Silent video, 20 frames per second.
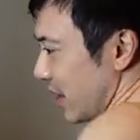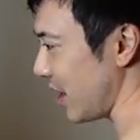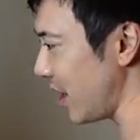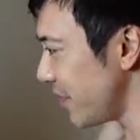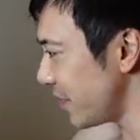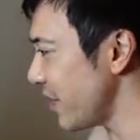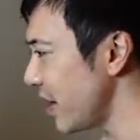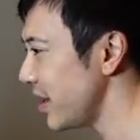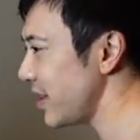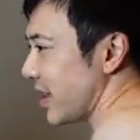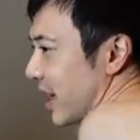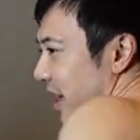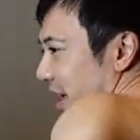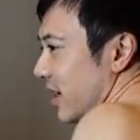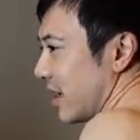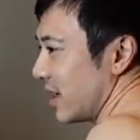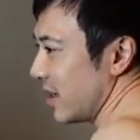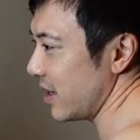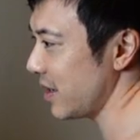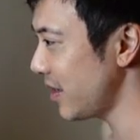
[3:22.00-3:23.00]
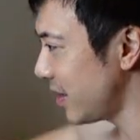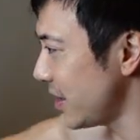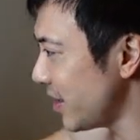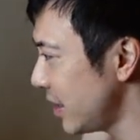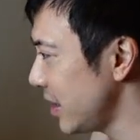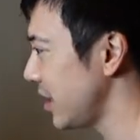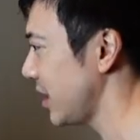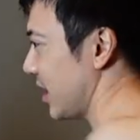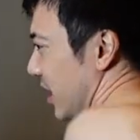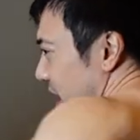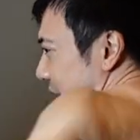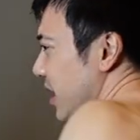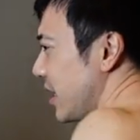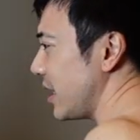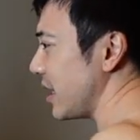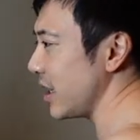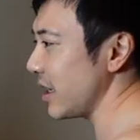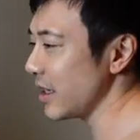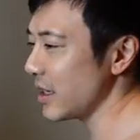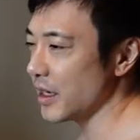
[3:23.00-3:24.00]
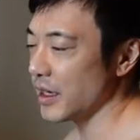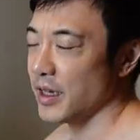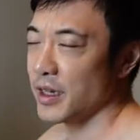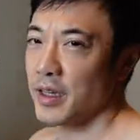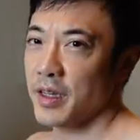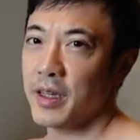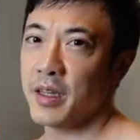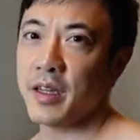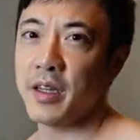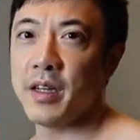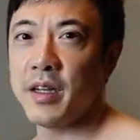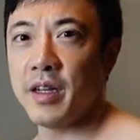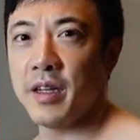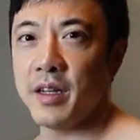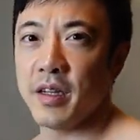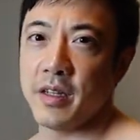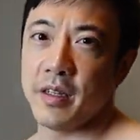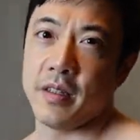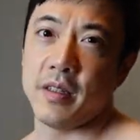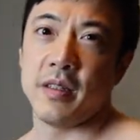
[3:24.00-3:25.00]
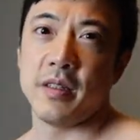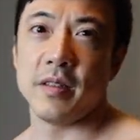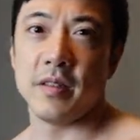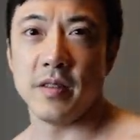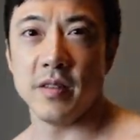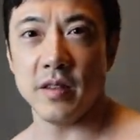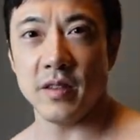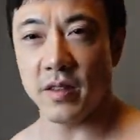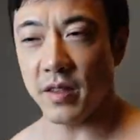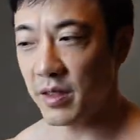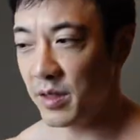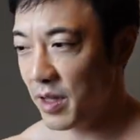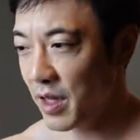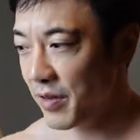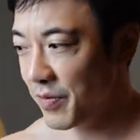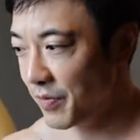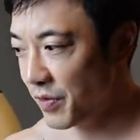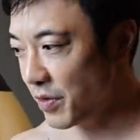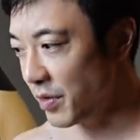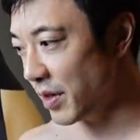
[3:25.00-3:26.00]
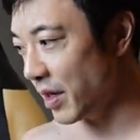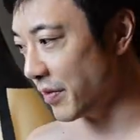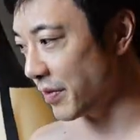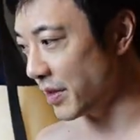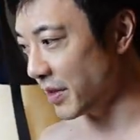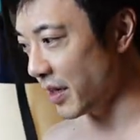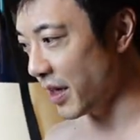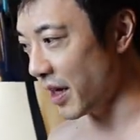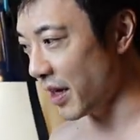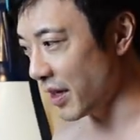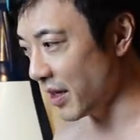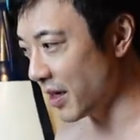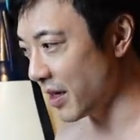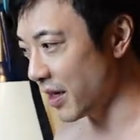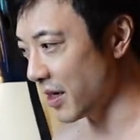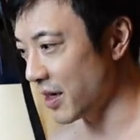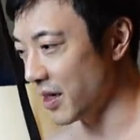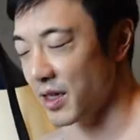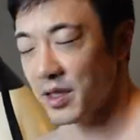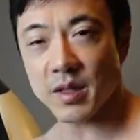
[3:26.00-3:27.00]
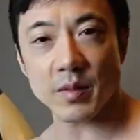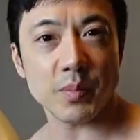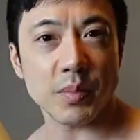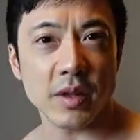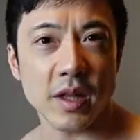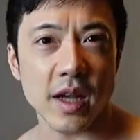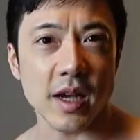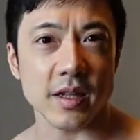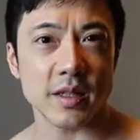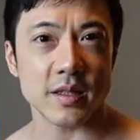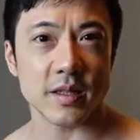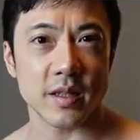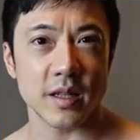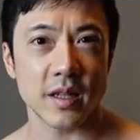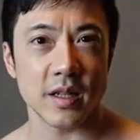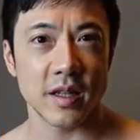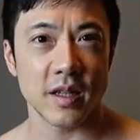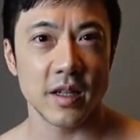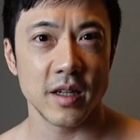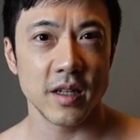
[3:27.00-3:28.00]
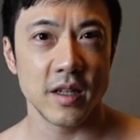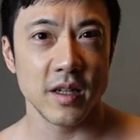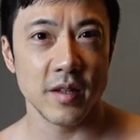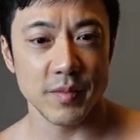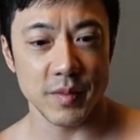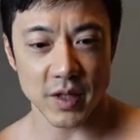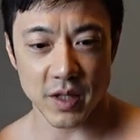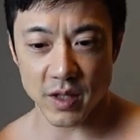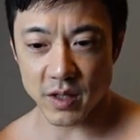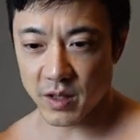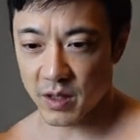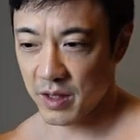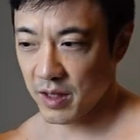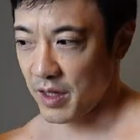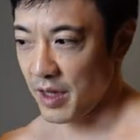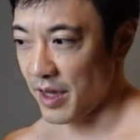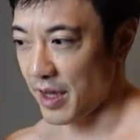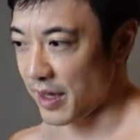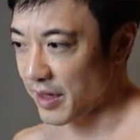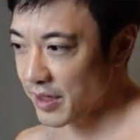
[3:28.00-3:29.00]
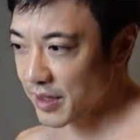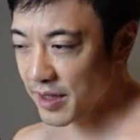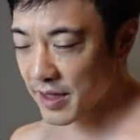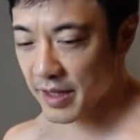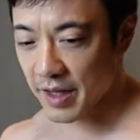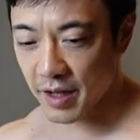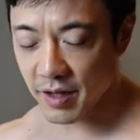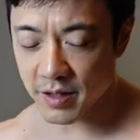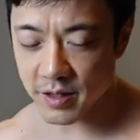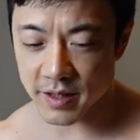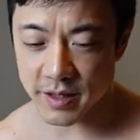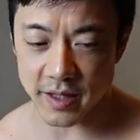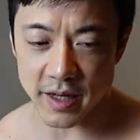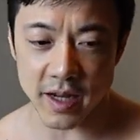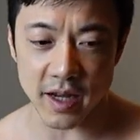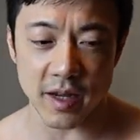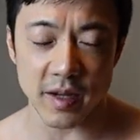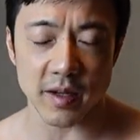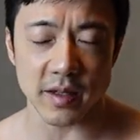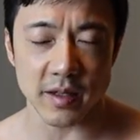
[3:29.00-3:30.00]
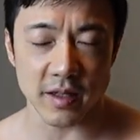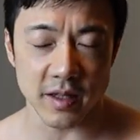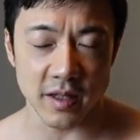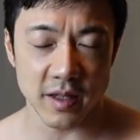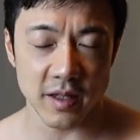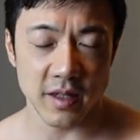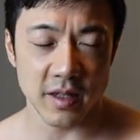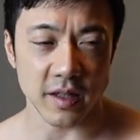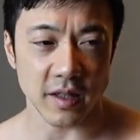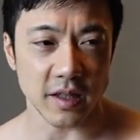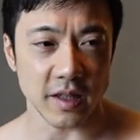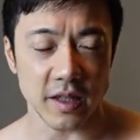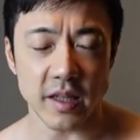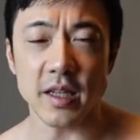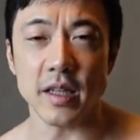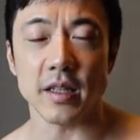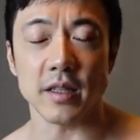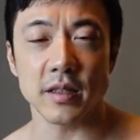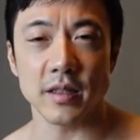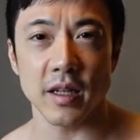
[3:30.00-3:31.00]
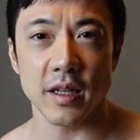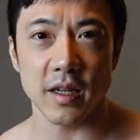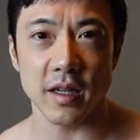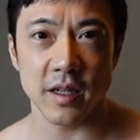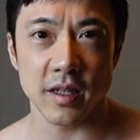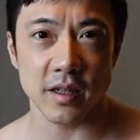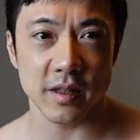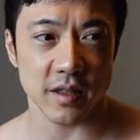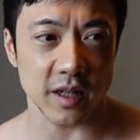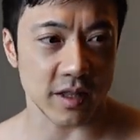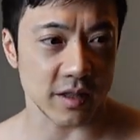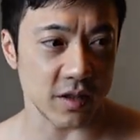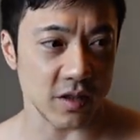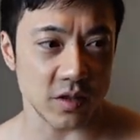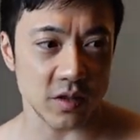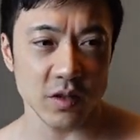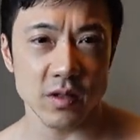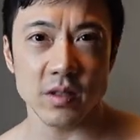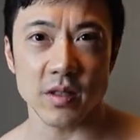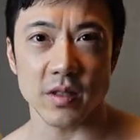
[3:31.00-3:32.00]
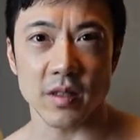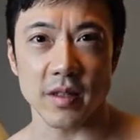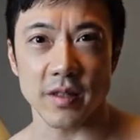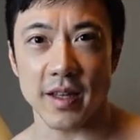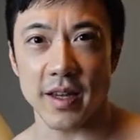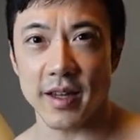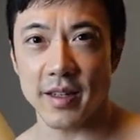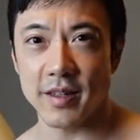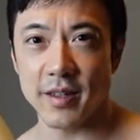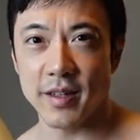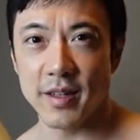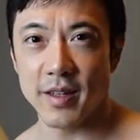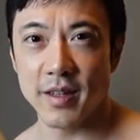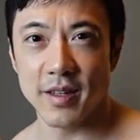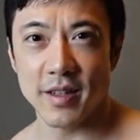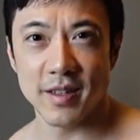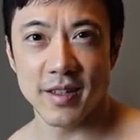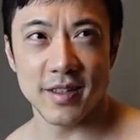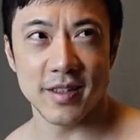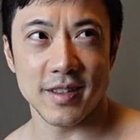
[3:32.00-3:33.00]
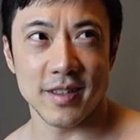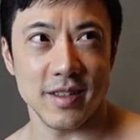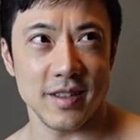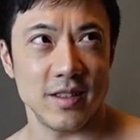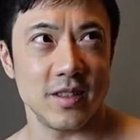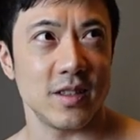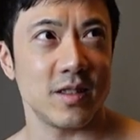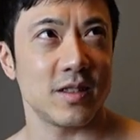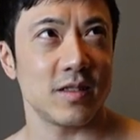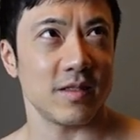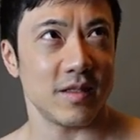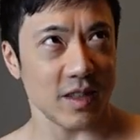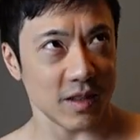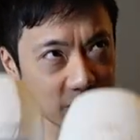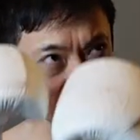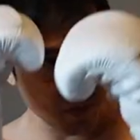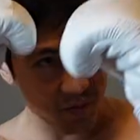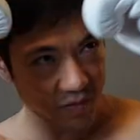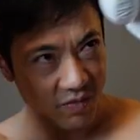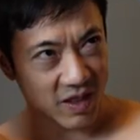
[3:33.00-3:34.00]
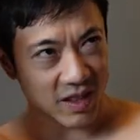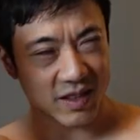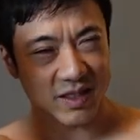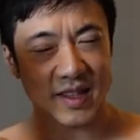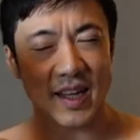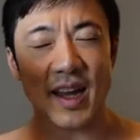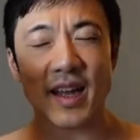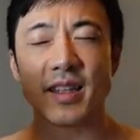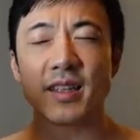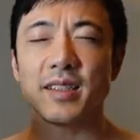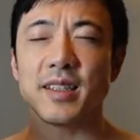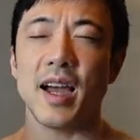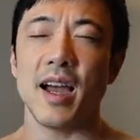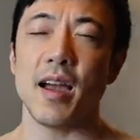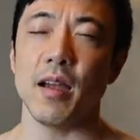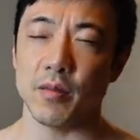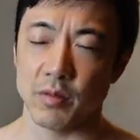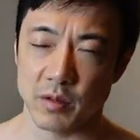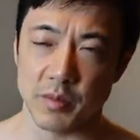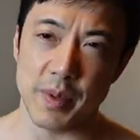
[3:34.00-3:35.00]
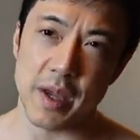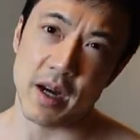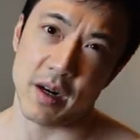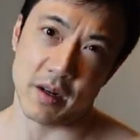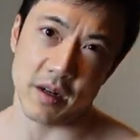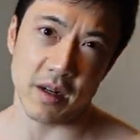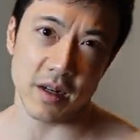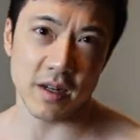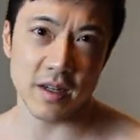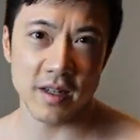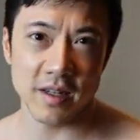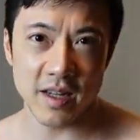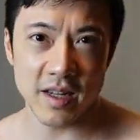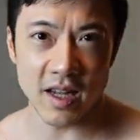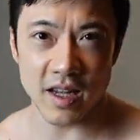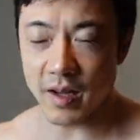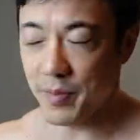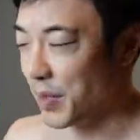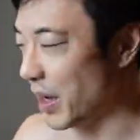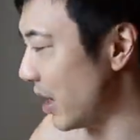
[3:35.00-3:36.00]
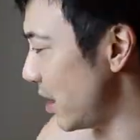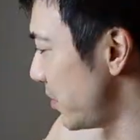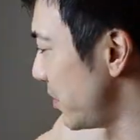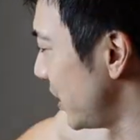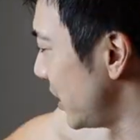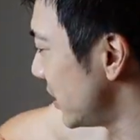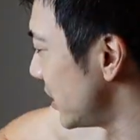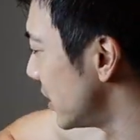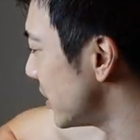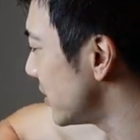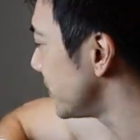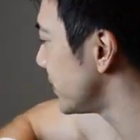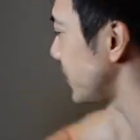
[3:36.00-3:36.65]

I find that eating the same food every day is a plus because anything else that I eat, like desserts and all that, is just like like 10 times better, in my opinion.